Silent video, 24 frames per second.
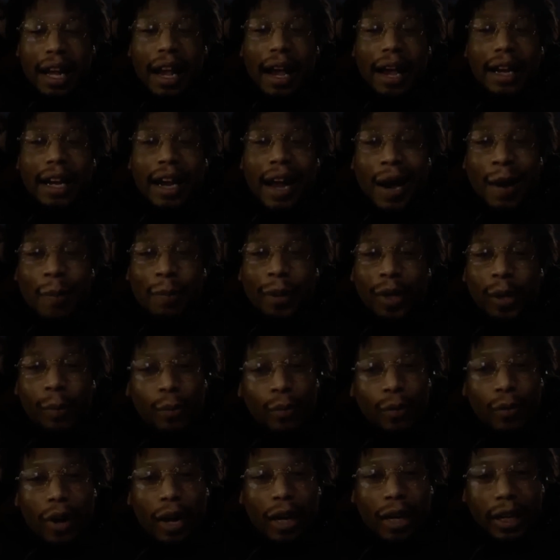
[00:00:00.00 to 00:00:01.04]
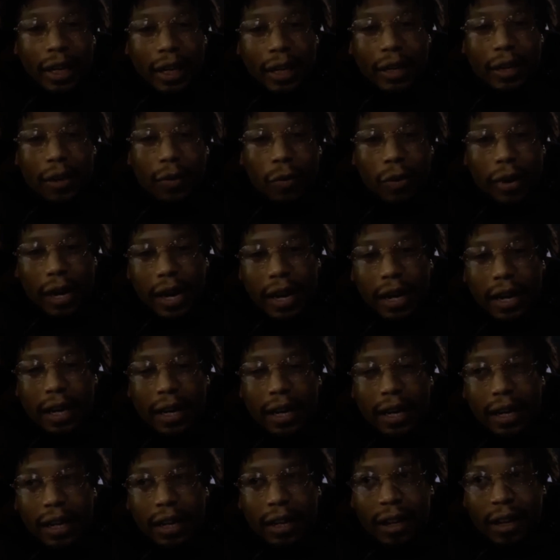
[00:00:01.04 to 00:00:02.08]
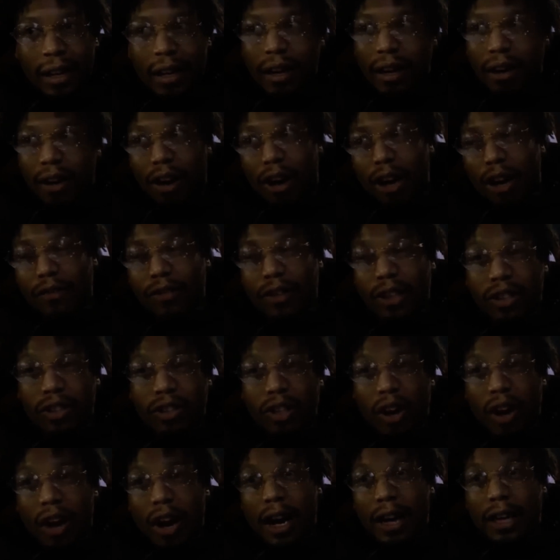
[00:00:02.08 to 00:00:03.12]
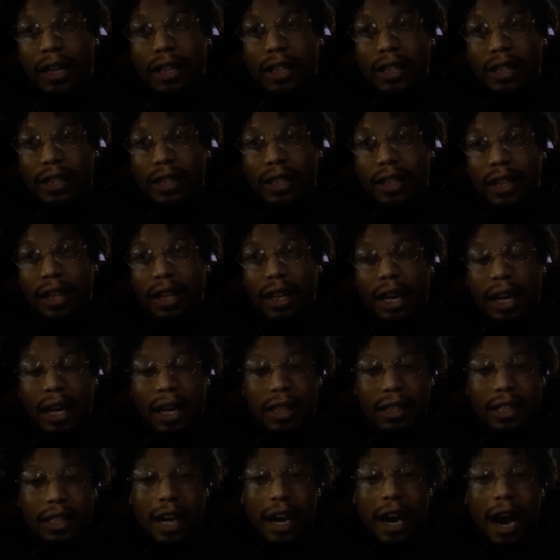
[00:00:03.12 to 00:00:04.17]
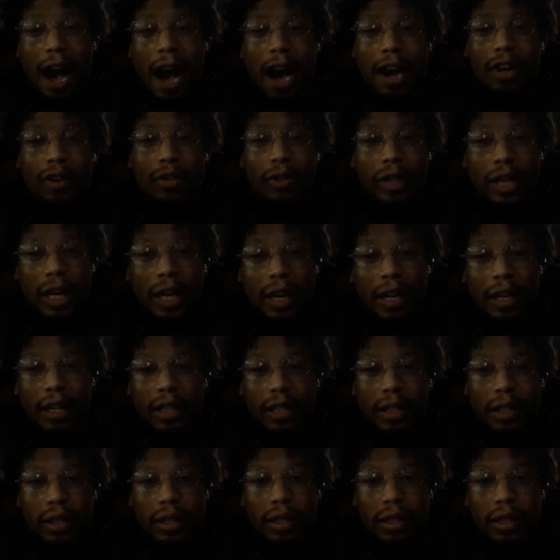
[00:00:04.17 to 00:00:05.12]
And now people are getting aware of the darkness and say, I don't care.